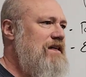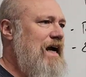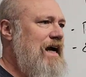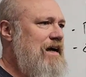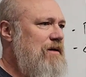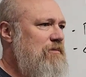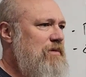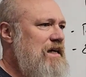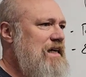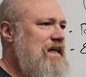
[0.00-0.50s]

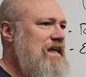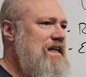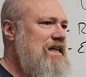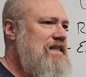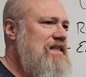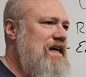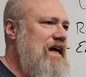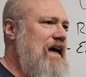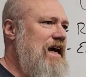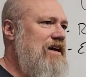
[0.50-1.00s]

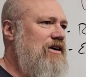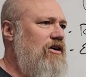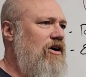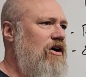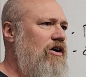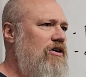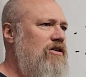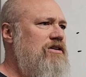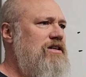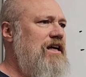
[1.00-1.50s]
diabetes and
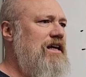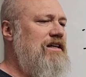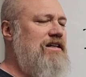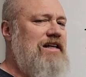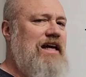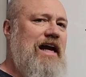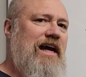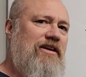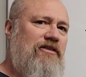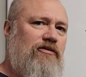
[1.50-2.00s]
heart
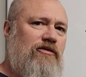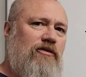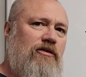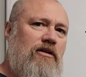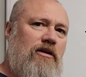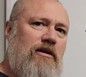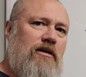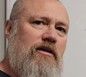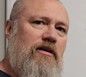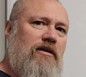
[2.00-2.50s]
and
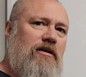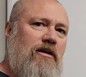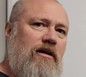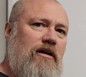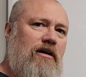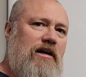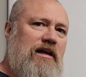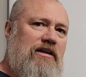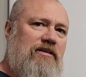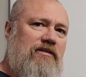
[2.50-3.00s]
cancer
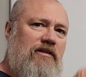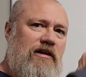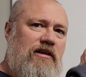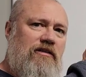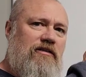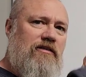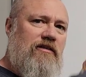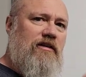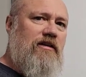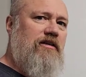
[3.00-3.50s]
uh,
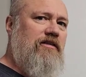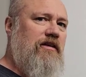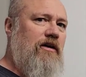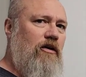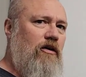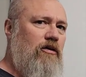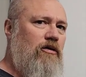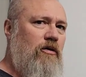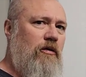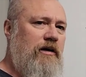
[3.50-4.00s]
incidents. Is
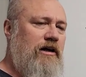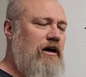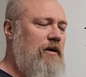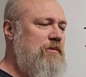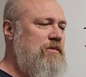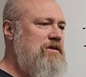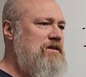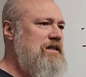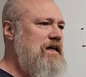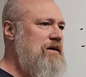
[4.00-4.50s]
that all going
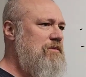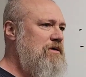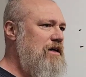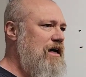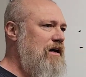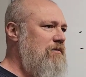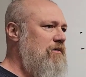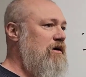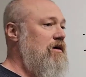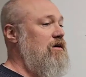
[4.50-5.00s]
up at the same
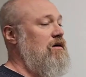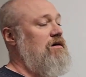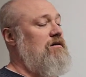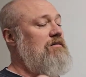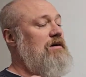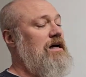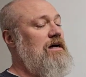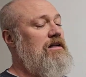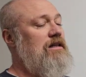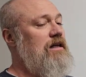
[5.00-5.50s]
time?
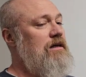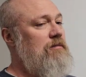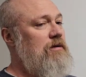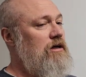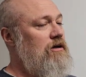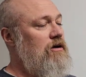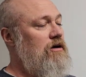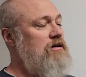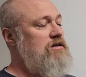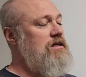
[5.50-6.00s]
I'm not
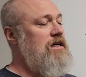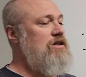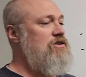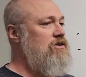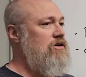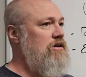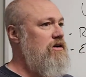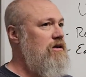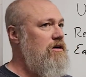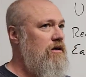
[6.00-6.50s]
claiming
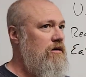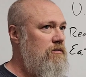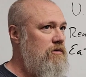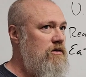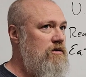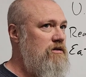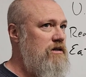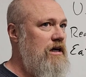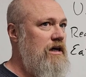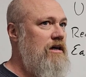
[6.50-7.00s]
causation here. I'm
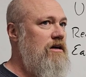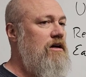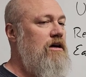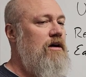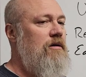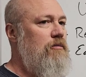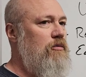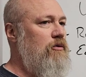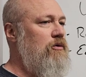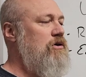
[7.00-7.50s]
just saying
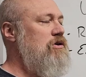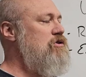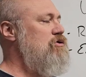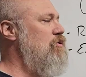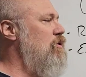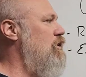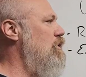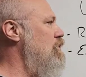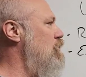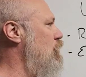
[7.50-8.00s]
pretty
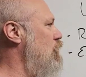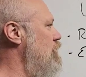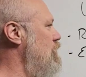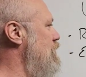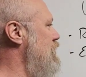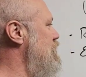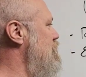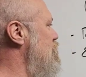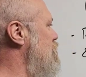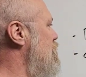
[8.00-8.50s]
strong
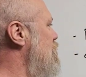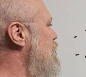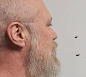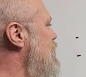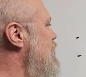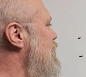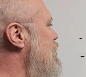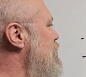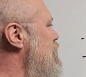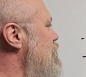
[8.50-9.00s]
correlation.
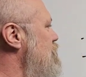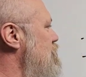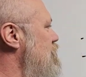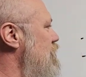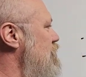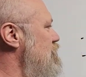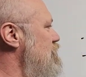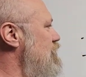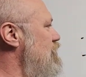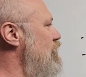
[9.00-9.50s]

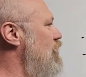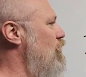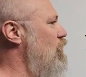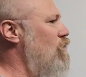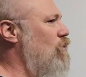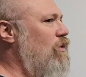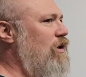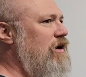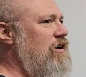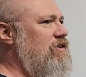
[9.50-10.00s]
Start to
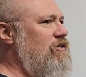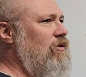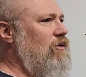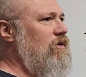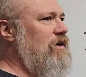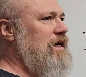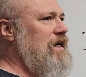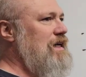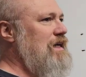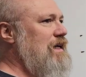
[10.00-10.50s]
know what
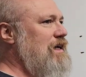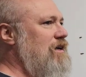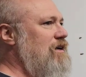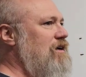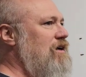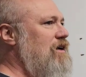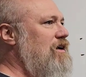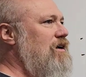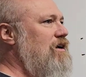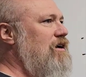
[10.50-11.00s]
you're
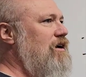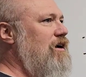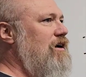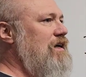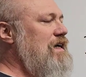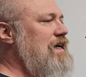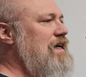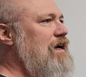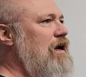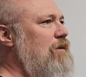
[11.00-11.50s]
eating.
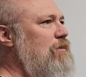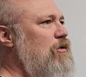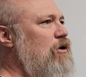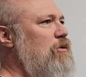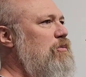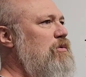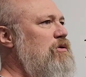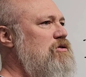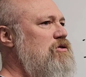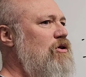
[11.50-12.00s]
Uh, eat on
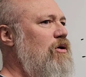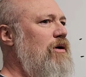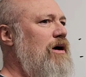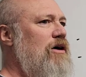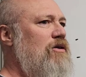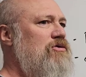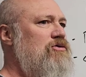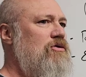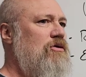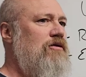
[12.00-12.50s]
purpose. Know
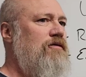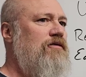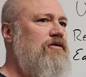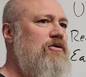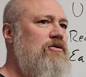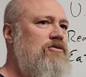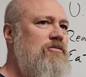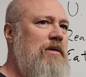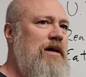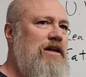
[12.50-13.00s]
how certain
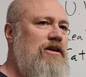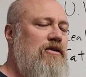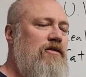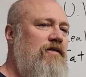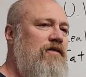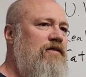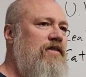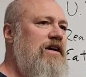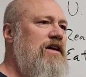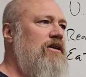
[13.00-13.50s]
foods make
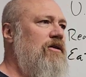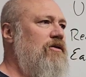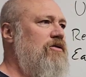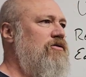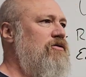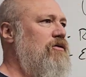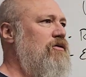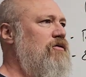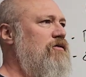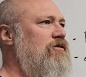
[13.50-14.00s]
you feel,
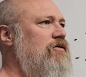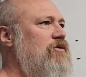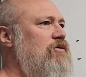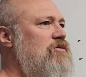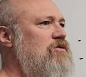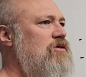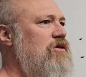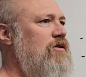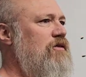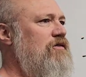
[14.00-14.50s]
certain
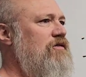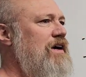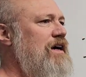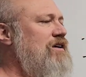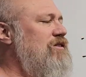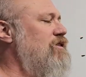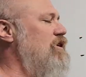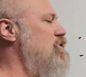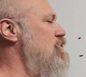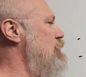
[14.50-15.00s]
foods, their effects